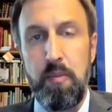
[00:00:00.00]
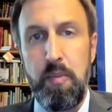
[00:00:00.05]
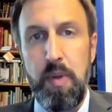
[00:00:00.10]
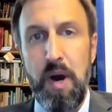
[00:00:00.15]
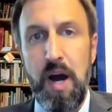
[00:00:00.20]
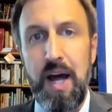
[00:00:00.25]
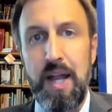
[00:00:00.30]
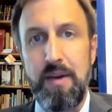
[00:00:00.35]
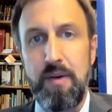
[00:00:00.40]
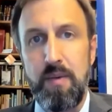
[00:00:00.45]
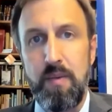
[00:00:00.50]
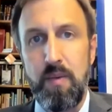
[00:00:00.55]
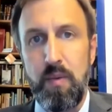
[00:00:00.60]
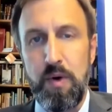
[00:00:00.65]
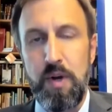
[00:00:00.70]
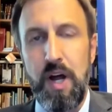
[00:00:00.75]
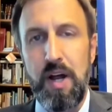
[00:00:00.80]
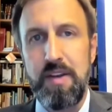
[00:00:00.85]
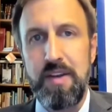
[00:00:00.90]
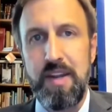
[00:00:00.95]
but
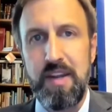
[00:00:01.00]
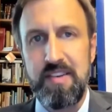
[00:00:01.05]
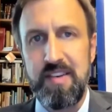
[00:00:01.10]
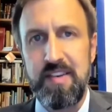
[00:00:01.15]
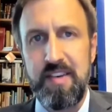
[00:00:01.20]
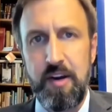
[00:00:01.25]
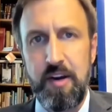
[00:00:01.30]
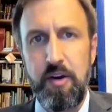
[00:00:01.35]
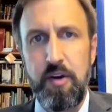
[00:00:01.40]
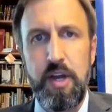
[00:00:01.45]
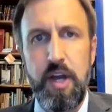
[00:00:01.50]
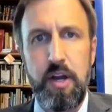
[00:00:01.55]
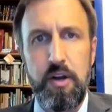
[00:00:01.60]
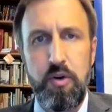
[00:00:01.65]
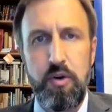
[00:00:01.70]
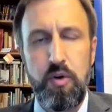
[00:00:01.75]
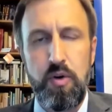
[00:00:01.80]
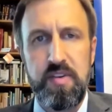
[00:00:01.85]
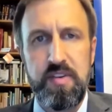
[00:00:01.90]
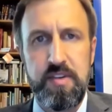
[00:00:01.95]
we're not necessarily on
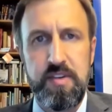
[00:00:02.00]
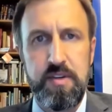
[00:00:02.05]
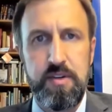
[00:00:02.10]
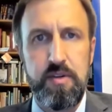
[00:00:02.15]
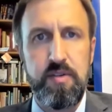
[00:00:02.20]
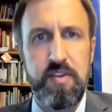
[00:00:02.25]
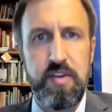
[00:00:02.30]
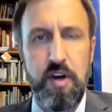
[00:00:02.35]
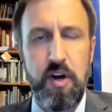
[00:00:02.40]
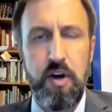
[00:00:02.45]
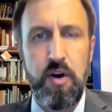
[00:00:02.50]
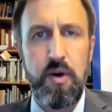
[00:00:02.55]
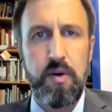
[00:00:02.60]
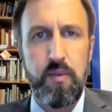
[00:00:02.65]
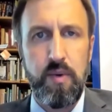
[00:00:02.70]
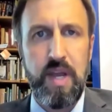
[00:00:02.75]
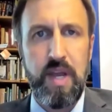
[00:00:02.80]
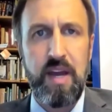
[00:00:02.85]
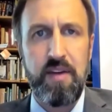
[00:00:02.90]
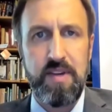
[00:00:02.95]
course to do so,
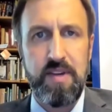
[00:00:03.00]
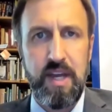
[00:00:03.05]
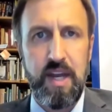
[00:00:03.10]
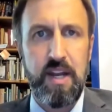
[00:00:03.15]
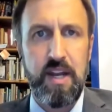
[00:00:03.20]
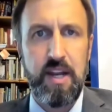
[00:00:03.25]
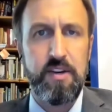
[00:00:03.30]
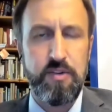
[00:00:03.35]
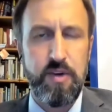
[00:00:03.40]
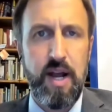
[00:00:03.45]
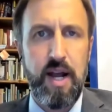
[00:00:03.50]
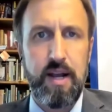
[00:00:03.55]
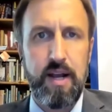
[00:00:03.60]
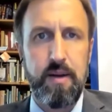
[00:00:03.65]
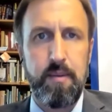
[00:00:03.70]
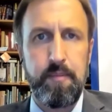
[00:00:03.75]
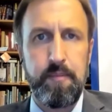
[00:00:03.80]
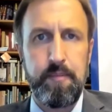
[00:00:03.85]
and we have to get on track.